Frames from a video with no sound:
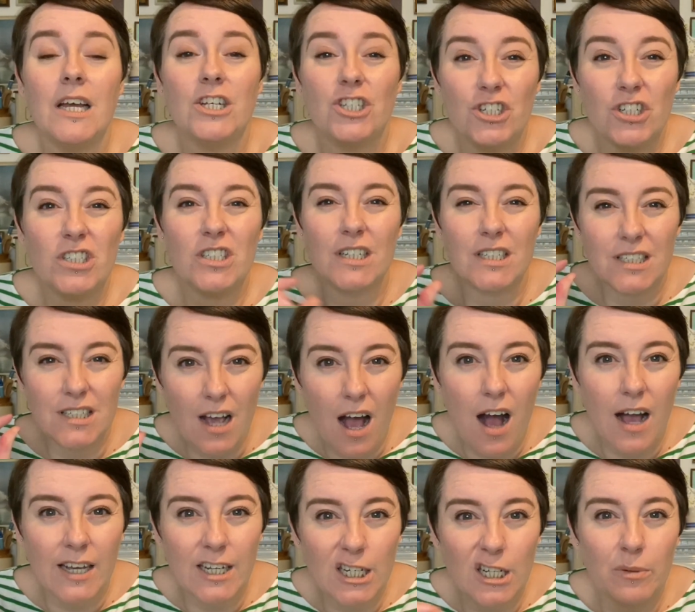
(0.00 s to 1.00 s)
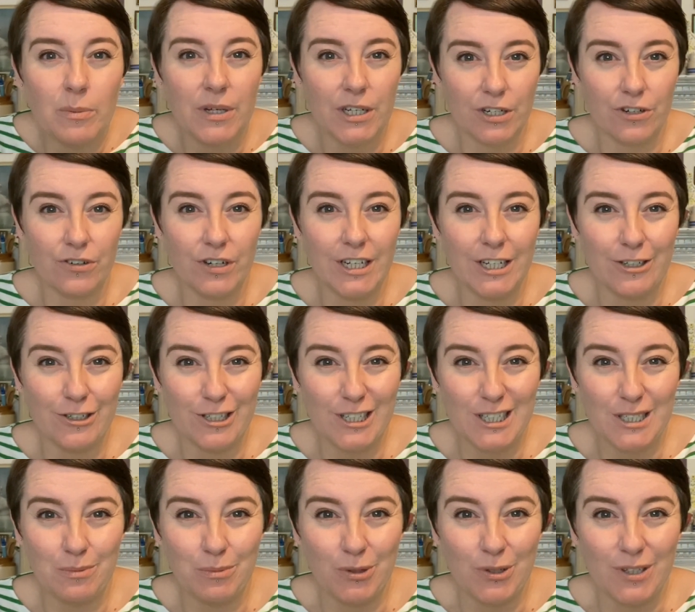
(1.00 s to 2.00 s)
just a tiny bit greener
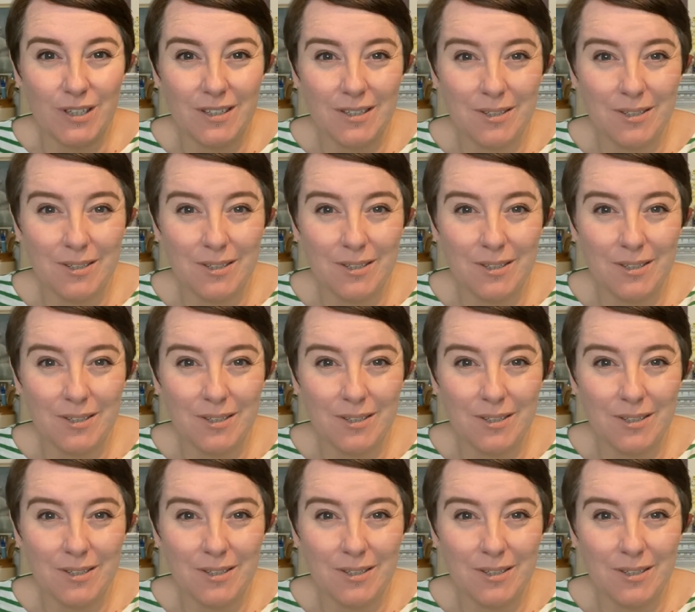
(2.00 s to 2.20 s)
this month.